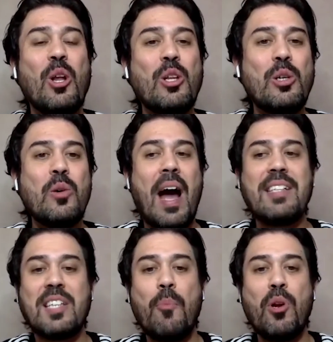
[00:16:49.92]
Lou,
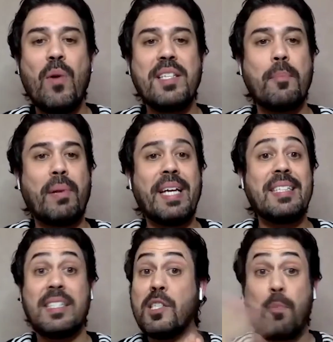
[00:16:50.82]
as someone who hasn't
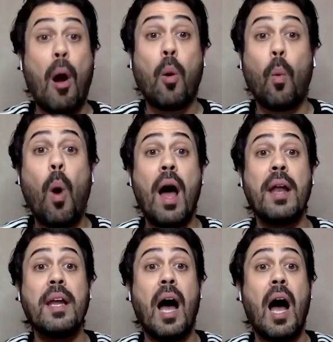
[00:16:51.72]
played since Part
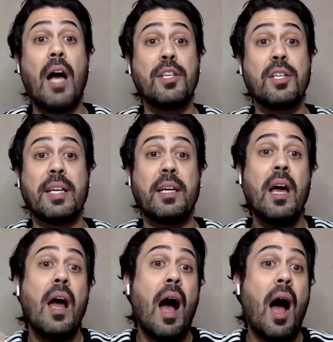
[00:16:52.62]
1, like,
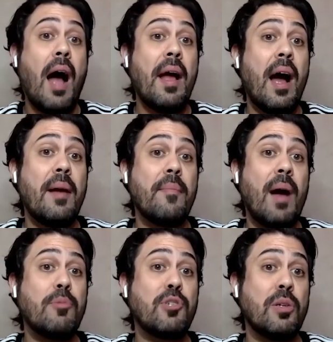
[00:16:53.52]

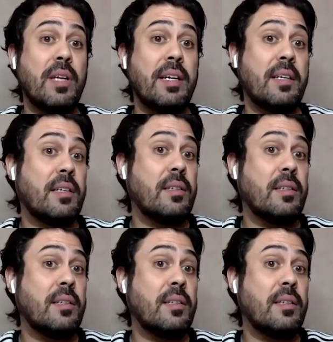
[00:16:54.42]
I'm sure, like,